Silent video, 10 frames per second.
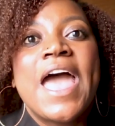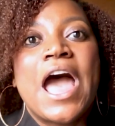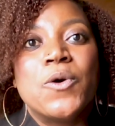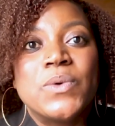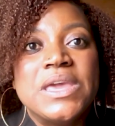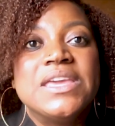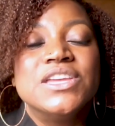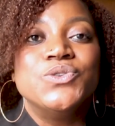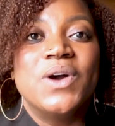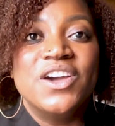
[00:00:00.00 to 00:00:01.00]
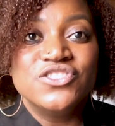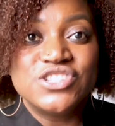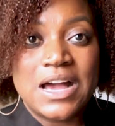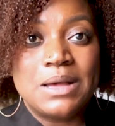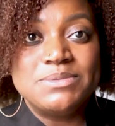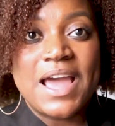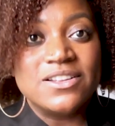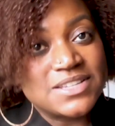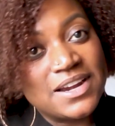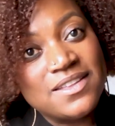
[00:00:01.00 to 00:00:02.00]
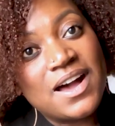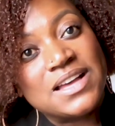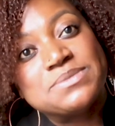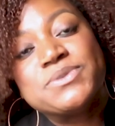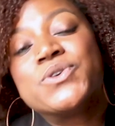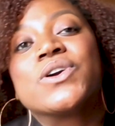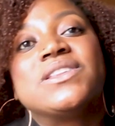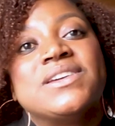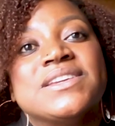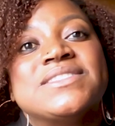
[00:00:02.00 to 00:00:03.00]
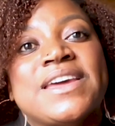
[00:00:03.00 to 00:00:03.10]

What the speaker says: how we can do other jobs outside of the hospital or clinic